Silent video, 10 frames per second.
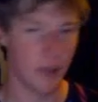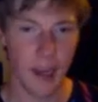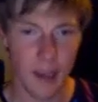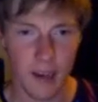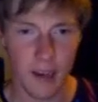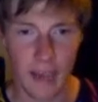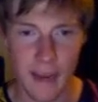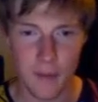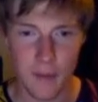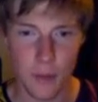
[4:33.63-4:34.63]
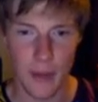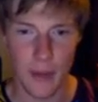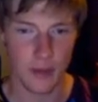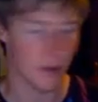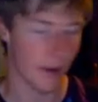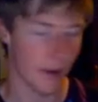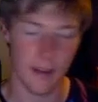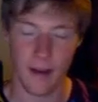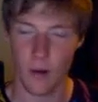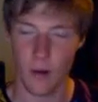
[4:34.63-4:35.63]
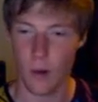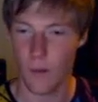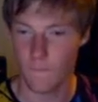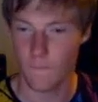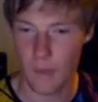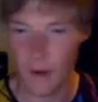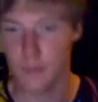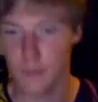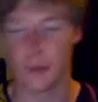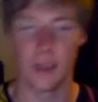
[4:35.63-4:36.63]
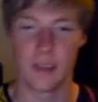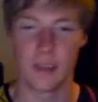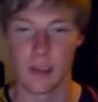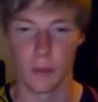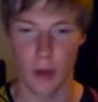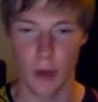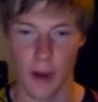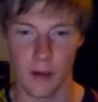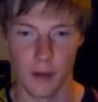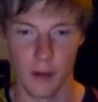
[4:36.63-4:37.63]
they can't have good matches like that every single night.